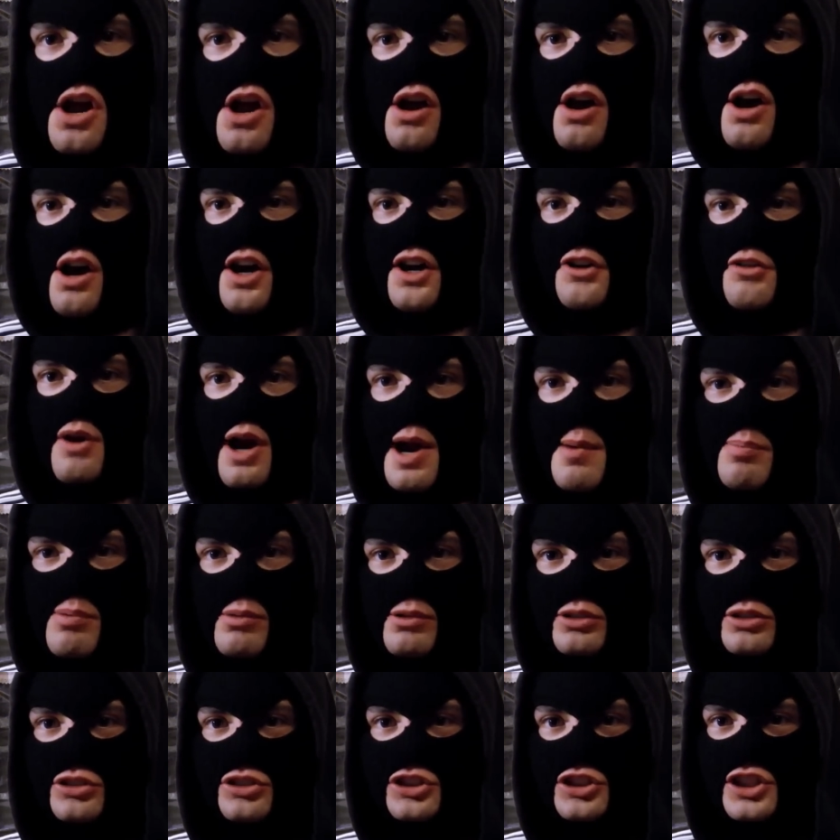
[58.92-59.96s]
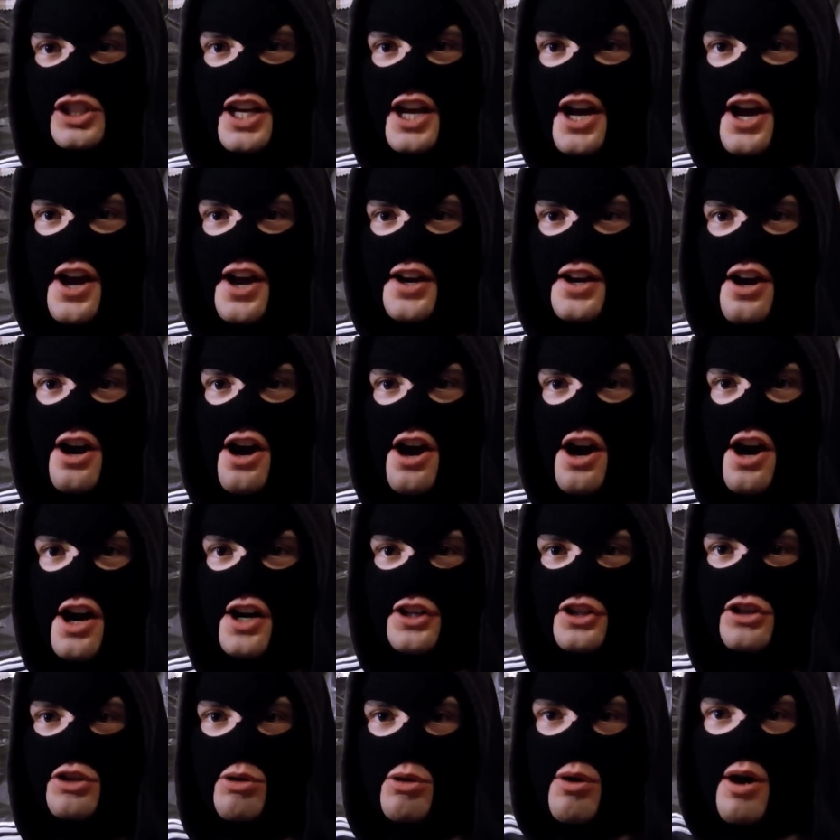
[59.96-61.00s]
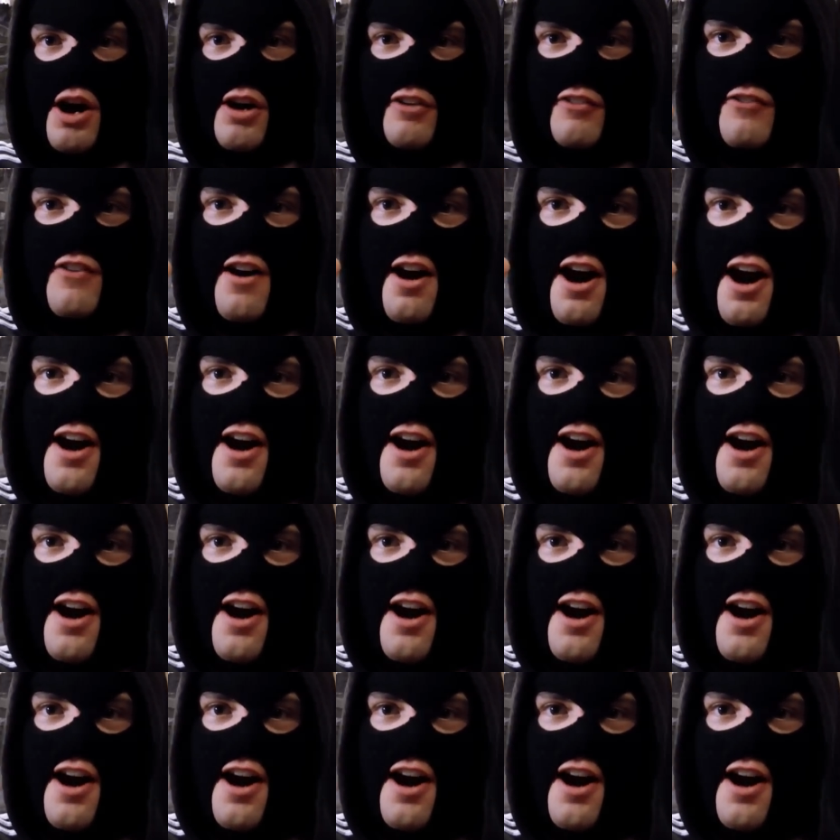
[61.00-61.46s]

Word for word: Uh, Grapables get uh, 2 out of